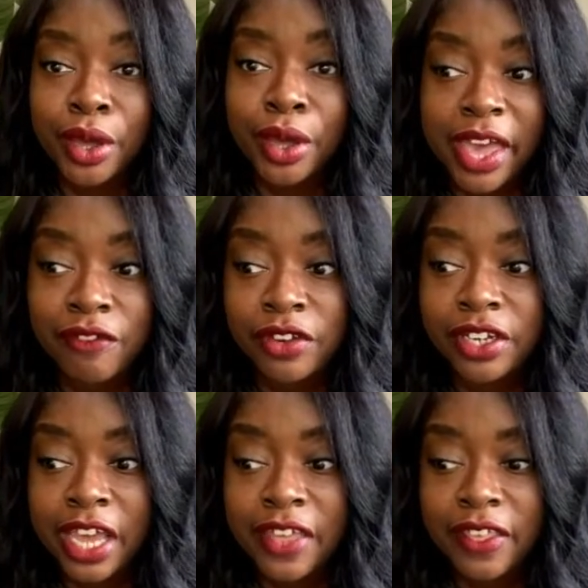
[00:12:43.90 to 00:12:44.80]
Every
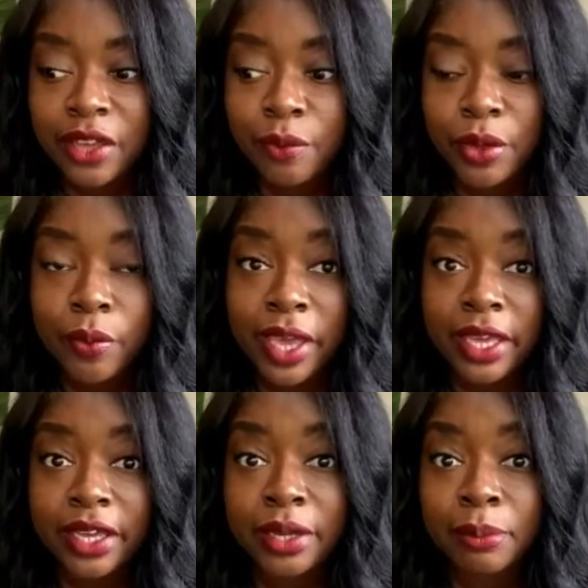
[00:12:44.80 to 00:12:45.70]
day that we
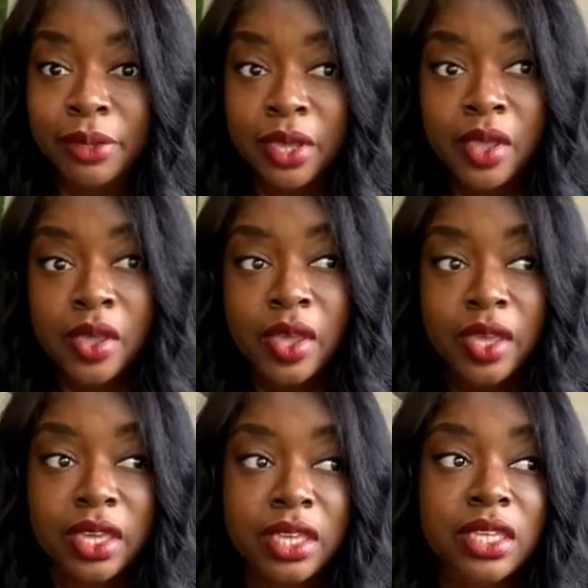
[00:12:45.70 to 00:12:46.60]
wake up
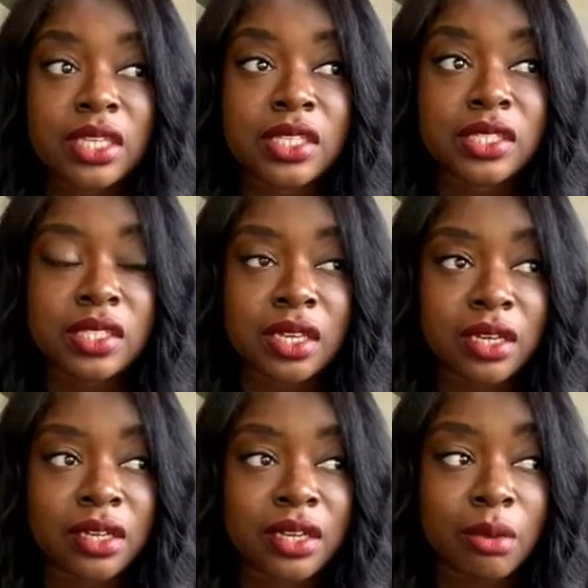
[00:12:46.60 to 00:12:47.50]
is
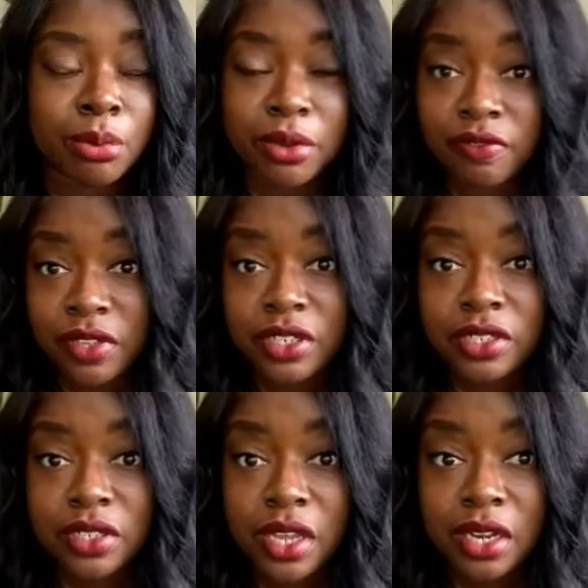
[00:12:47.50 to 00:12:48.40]
a
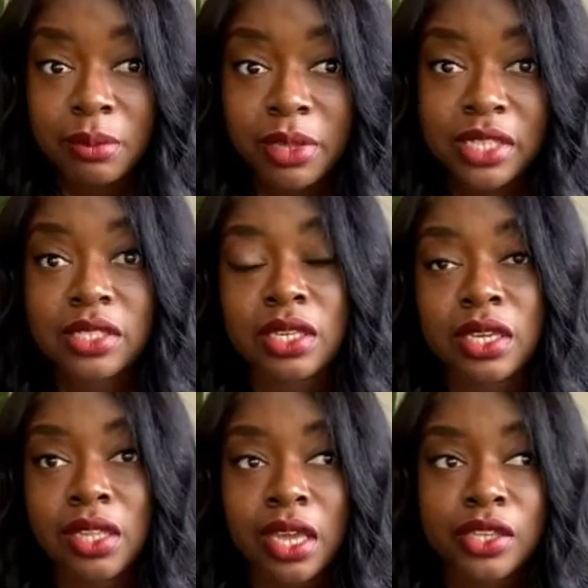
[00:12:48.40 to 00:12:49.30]
privilege and a blessing.
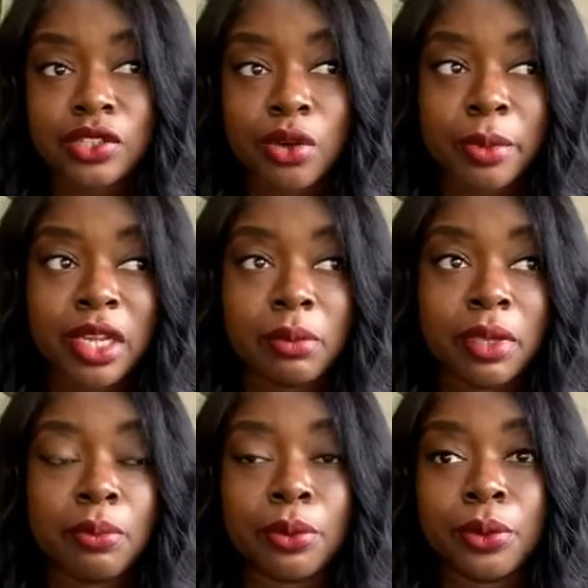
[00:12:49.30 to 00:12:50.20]
Like so many
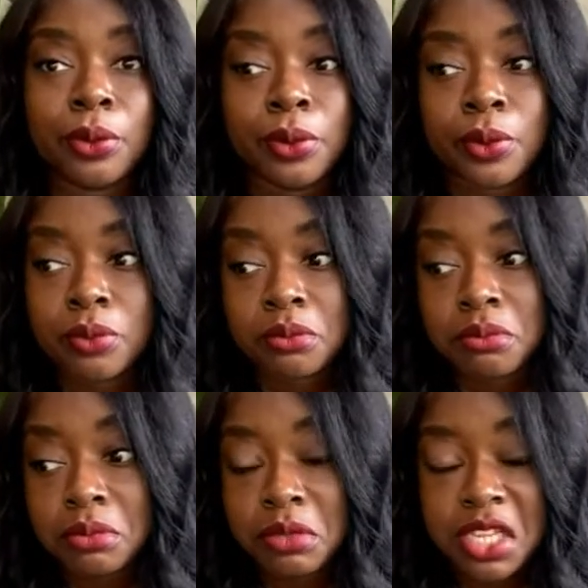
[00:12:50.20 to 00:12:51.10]
people
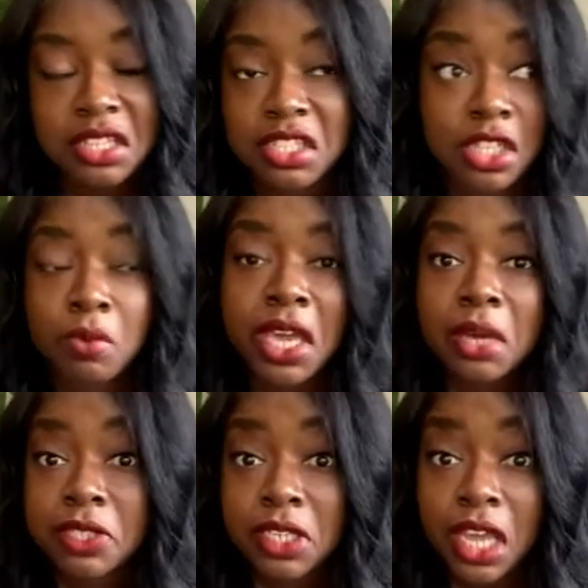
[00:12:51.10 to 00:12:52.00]
didn't wake
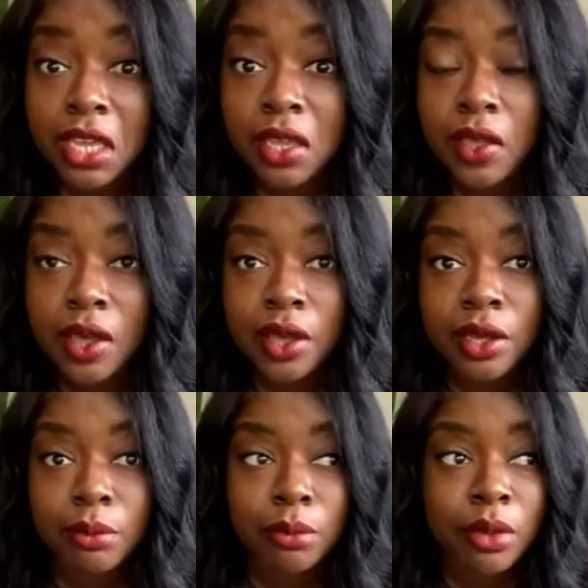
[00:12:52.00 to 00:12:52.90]
up today.
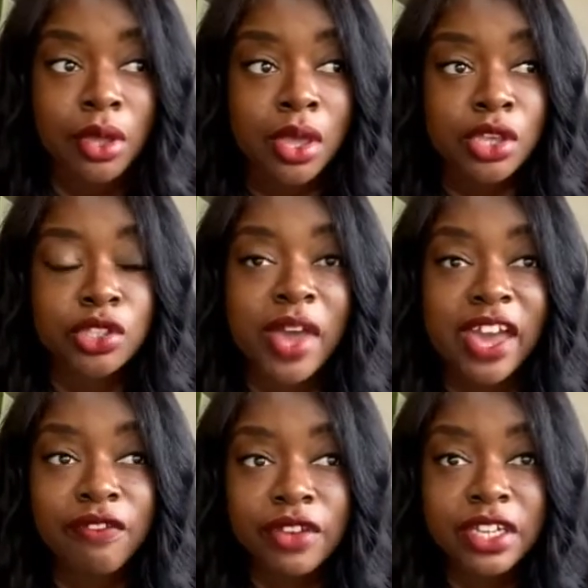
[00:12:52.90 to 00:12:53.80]
So
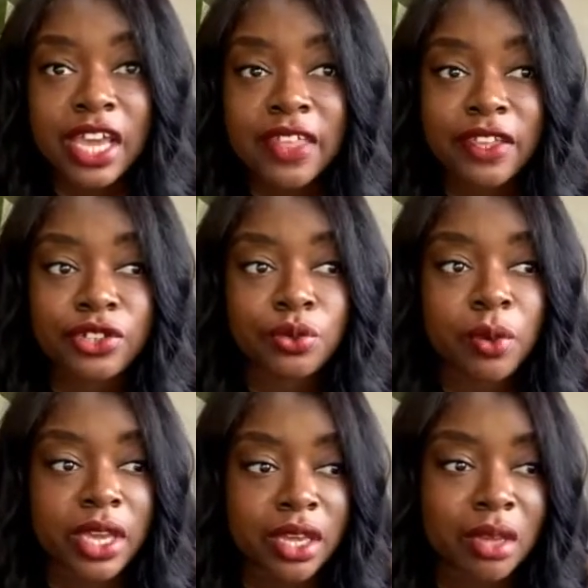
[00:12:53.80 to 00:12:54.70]
every day that you
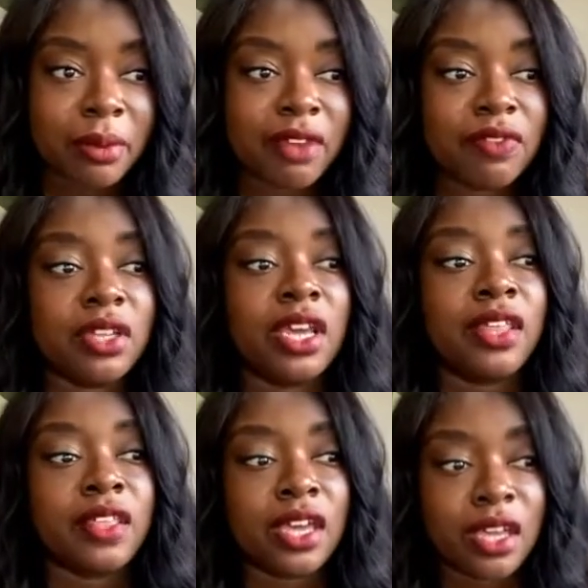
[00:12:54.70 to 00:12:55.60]
wake up, every
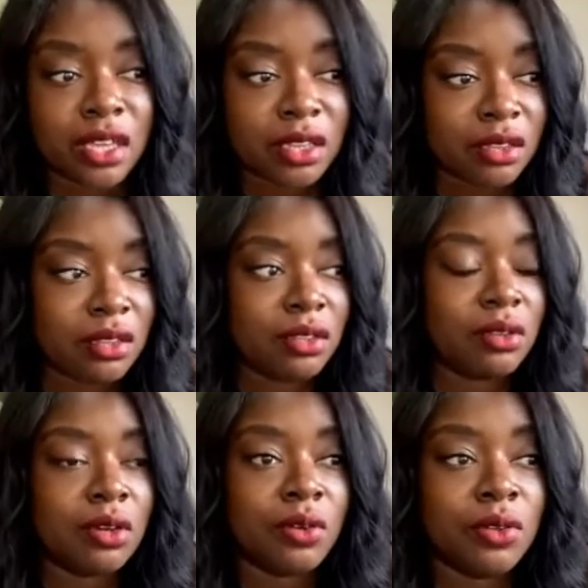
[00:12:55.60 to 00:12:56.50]
day that you
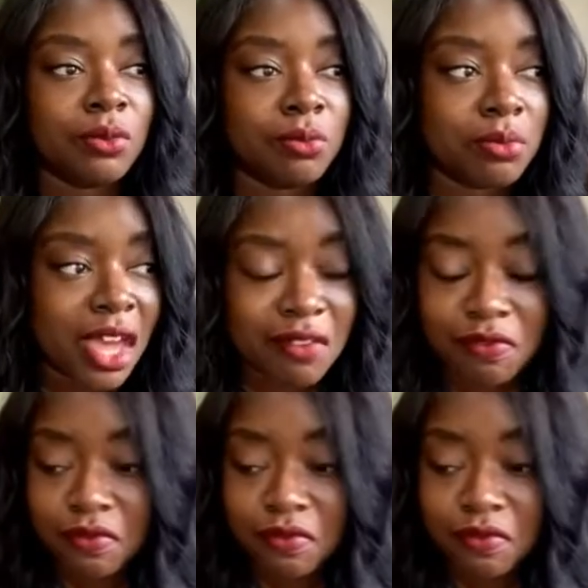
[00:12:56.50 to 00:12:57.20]
know you have